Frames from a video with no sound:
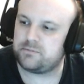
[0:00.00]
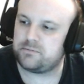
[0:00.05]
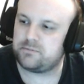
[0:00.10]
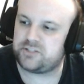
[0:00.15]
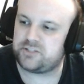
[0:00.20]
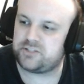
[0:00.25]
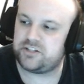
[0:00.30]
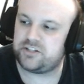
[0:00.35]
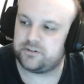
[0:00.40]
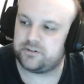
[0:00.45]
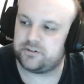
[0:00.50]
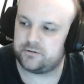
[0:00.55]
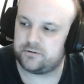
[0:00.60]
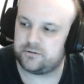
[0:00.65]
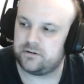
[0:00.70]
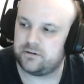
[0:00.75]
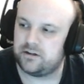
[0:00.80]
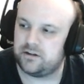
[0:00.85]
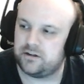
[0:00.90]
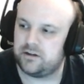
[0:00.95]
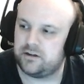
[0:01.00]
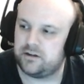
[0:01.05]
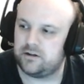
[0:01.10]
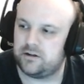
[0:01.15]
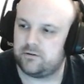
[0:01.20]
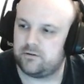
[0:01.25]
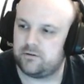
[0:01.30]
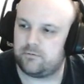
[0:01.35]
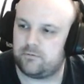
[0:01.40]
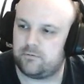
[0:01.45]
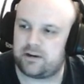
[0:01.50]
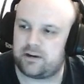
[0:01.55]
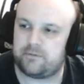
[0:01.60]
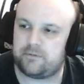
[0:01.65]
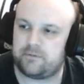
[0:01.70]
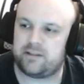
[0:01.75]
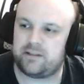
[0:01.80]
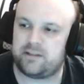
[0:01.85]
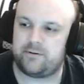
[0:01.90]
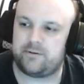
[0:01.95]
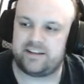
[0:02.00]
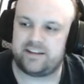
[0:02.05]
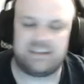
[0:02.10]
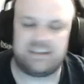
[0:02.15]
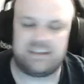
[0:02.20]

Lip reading: 2, what I really want to get